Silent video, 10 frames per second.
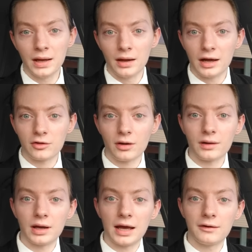That's all
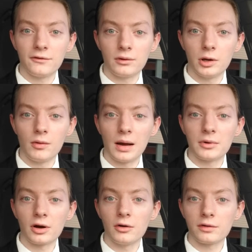that I have for you. I'm
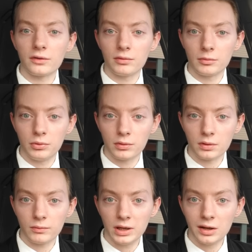your host, the Report of
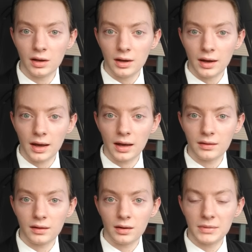the Week,
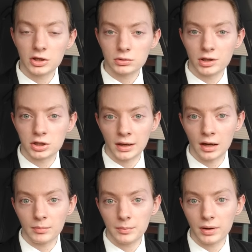and make sure you check
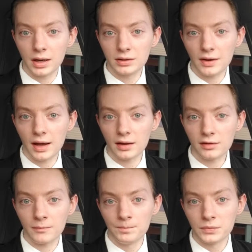out my
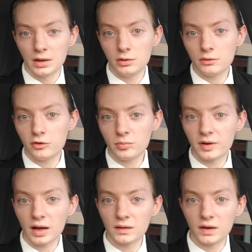podcast,
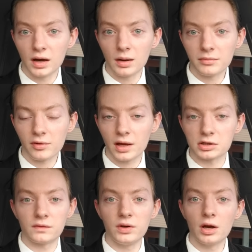
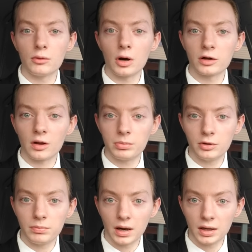
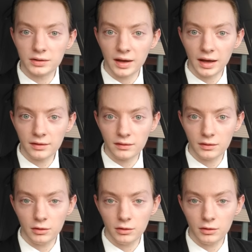youtube.com/VORW podcast.